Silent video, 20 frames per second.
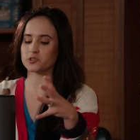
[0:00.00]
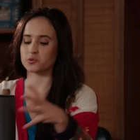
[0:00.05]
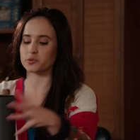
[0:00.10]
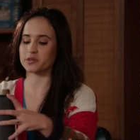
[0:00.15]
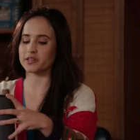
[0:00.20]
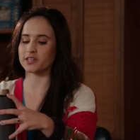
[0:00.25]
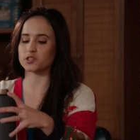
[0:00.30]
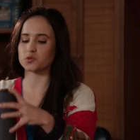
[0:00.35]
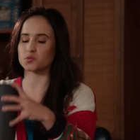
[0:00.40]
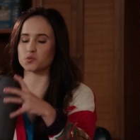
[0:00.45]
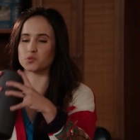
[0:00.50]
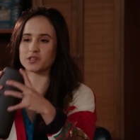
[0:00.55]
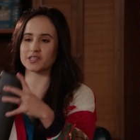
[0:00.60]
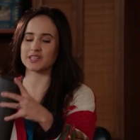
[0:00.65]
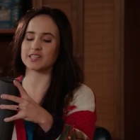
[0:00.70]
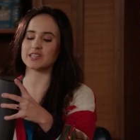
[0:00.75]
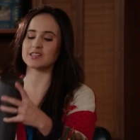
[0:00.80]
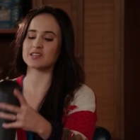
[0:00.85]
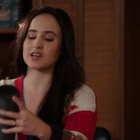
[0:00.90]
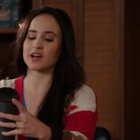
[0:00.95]
so it gets
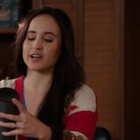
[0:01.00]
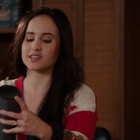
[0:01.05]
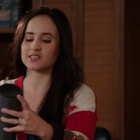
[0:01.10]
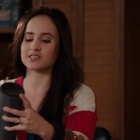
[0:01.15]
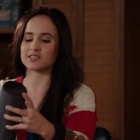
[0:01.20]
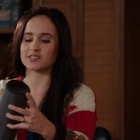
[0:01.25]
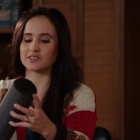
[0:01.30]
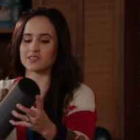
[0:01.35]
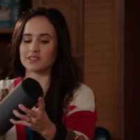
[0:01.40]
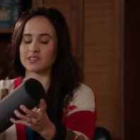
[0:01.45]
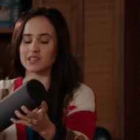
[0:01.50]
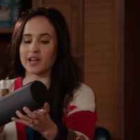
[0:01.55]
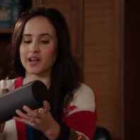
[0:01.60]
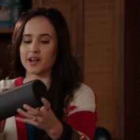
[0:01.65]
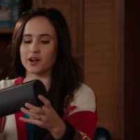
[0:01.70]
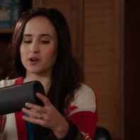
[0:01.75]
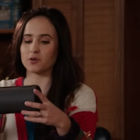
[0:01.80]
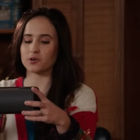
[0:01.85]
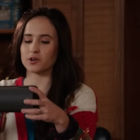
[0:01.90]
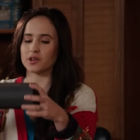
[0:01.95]
really nice and
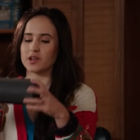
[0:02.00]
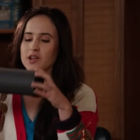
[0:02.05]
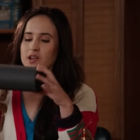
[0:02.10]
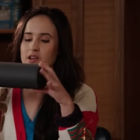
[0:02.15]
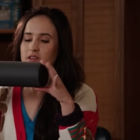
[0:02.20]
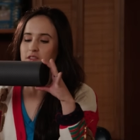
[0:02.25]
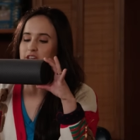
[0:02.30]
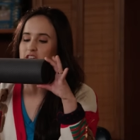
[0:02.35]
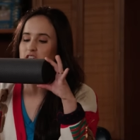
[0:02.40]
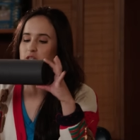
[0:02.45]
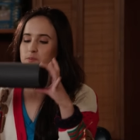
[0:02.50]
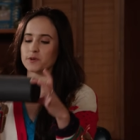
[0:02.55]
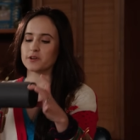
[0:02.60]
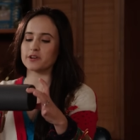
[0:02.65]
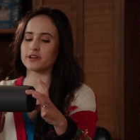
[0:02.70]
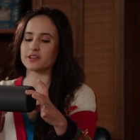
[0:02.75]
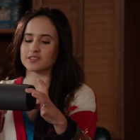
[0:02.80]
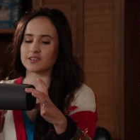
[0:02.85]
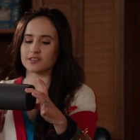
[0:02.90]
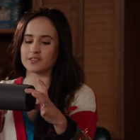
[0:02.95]
loud. The
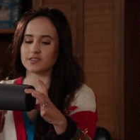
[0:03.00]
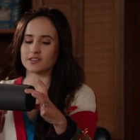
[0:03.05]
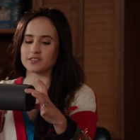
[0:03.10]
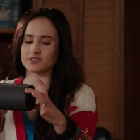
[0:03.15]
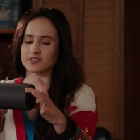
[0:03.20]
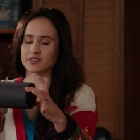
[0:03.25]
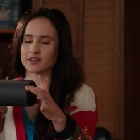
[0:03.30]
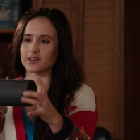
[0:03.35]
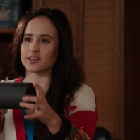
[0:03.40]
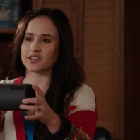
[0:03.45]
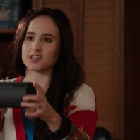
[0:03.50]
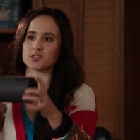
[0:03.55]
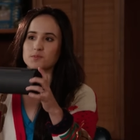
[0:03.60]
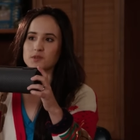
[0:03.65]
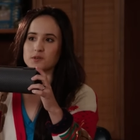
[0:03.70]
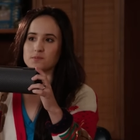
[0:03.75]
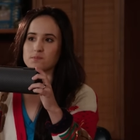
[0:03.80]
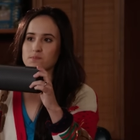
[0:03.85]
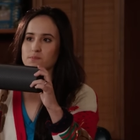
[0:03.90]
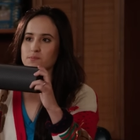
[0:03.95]
experience on this thing has
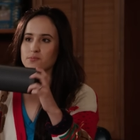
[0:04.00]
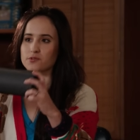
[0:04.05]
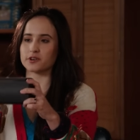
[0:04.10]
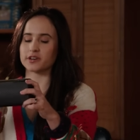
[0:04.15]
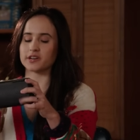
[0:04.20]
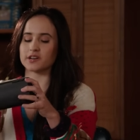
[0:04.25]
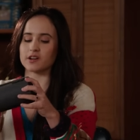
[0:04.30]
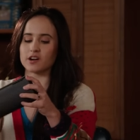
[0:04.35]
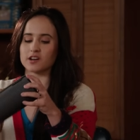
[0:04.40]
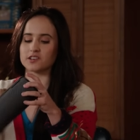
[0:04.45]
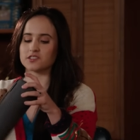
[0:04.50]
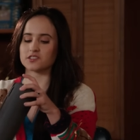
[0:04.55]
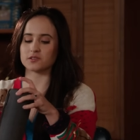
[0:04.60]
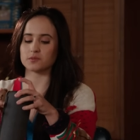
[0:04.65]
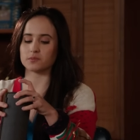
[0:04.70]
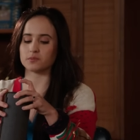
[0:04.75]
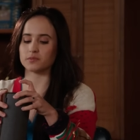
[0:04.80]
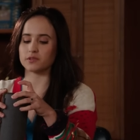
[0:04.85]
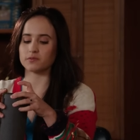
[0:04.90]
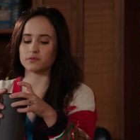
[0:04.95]
been pretty
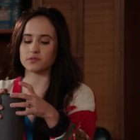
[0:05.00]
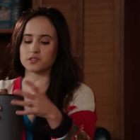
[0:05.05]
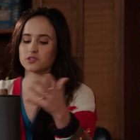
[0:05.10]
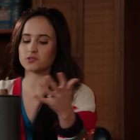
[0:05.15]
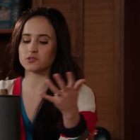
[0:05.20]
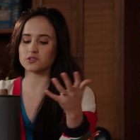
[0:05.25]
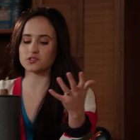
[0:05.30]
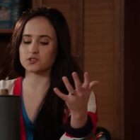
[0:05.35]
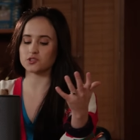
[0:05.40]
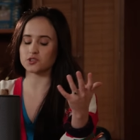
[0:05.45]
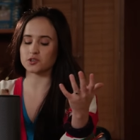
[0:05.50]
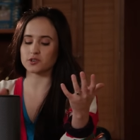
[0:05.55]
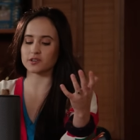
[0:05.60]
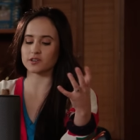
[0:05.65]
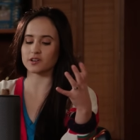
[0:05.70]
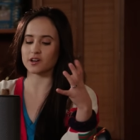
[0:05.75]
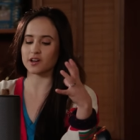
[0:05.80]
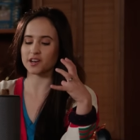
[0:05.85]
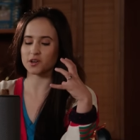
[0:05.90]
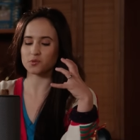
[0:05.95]
awesome. As soon as you turn it
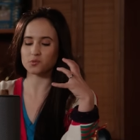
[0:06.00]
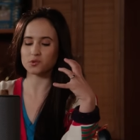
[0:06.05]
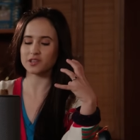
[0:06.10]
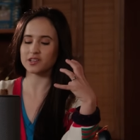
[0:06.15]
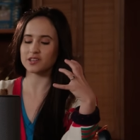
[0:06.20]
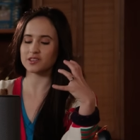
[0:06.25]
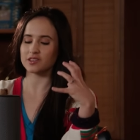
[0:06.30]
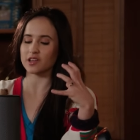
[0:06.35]
on, I really